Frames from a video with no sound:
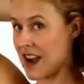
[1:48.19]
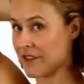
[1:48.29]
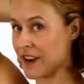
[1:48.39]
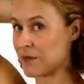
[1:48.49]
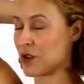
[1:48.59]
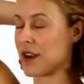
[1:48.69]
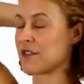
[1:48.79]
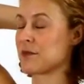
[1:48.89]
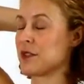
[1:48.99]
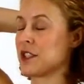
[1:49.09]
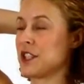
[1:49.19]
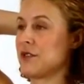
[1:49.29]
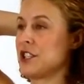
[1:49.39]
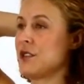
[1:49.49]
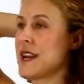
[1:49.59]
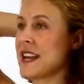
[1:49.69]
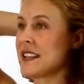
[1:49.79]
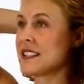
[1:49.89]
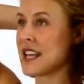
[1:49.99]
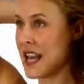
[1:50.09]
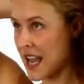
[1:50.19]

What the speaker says: I find it more comfortable to do 2 hands